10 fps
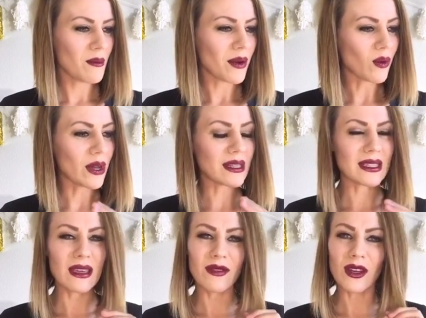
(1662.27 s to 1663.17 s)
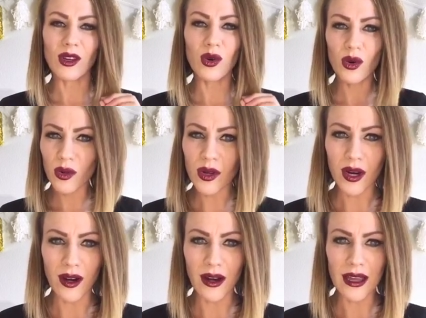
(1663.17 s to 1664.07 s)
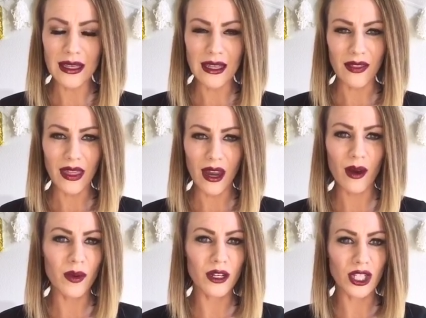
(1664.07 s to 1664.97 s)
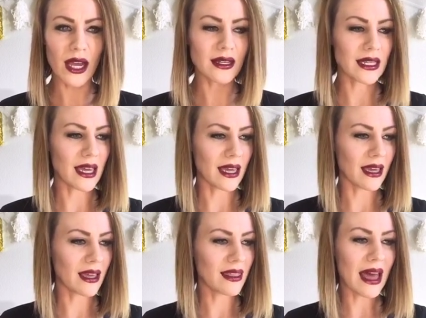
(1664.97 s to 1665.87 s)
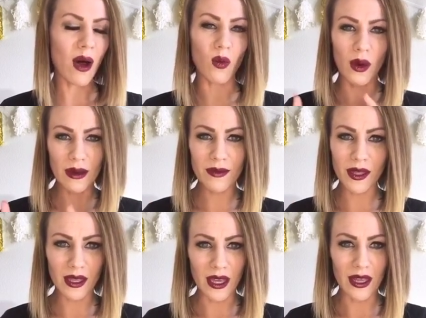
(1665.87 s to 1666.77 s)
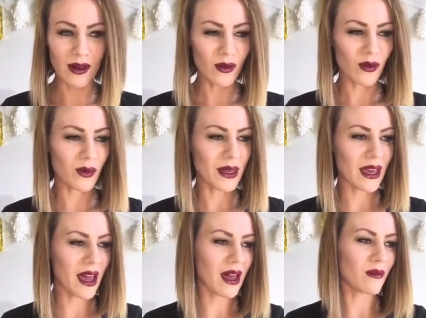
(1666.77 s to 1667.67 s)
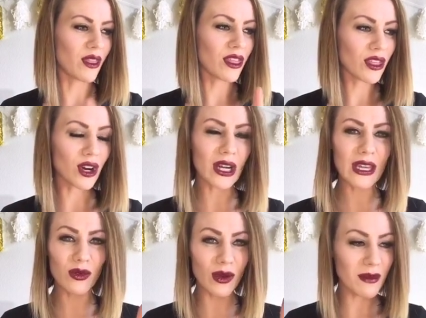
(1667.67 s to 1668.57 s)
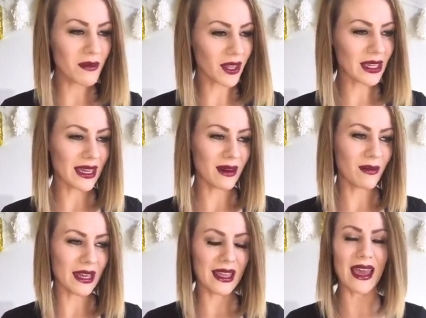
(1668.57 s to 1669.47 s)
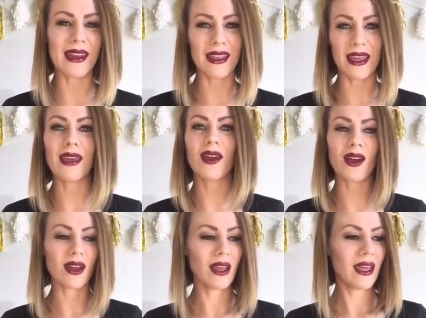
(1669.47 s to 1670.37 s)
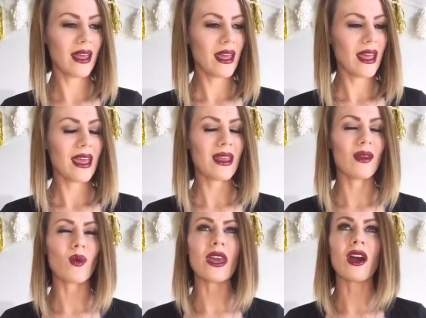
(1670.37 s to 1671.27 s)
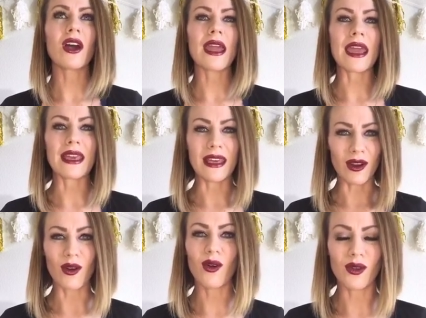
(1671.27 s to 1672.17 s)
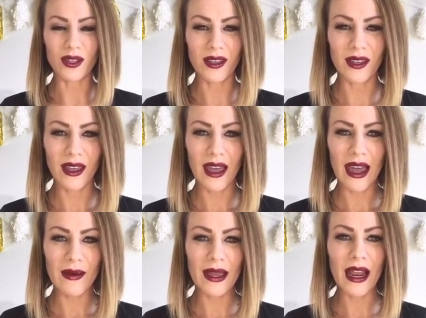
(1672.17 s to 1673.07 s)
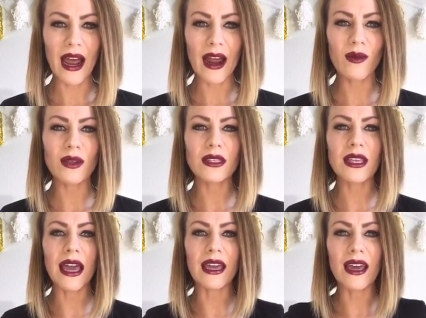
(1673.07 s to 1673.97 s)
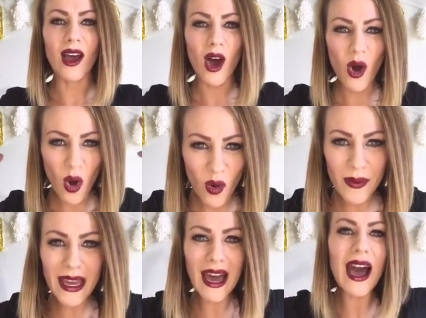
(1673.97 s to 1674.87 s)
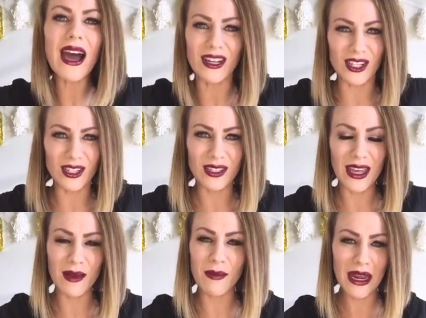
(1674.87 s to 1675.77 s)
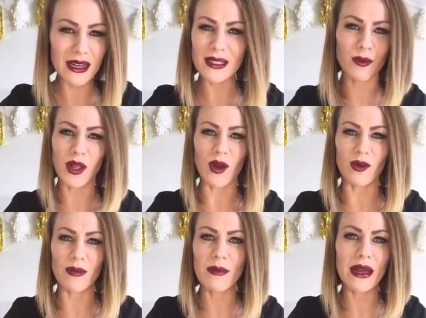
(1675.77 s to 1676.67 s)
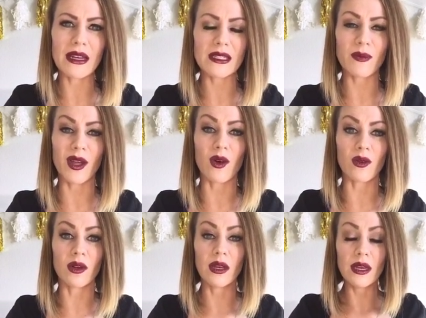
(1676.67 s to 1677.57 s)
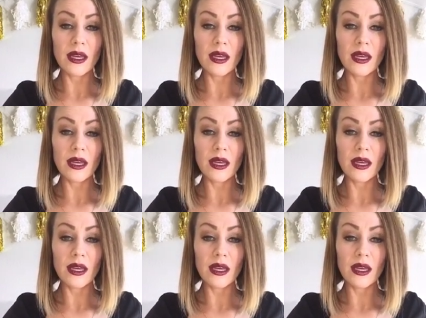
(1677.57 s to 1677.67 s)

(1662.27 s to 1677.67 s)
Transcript: but what is even cooler is that they are projecting that 1 million will become 33 million by the end of the year. And we are a year old. I mean, I was like, oh my gosh, like mind is blown. My mind is blown.